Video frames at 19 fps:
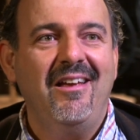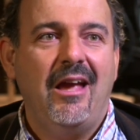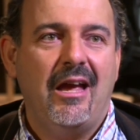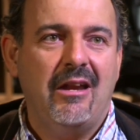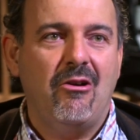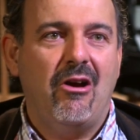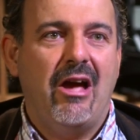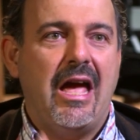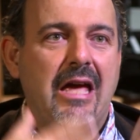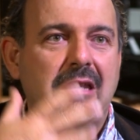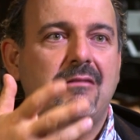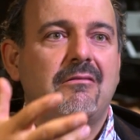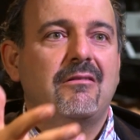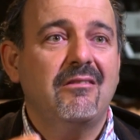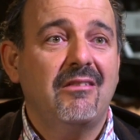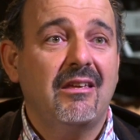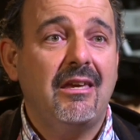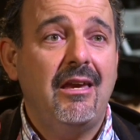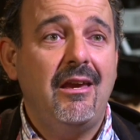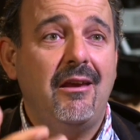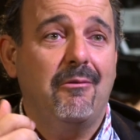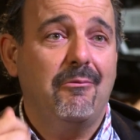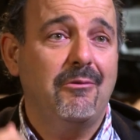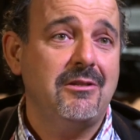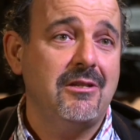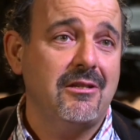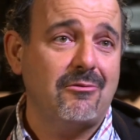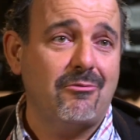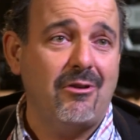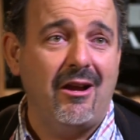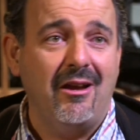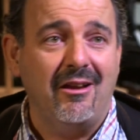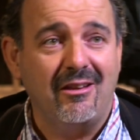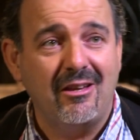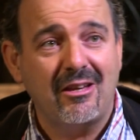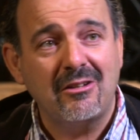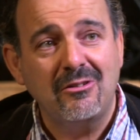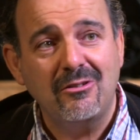and I added to the kit, which is great.
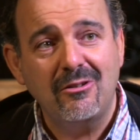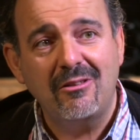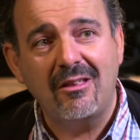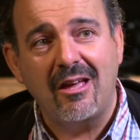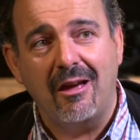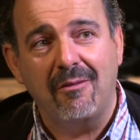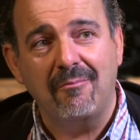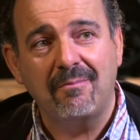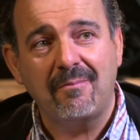You can do that.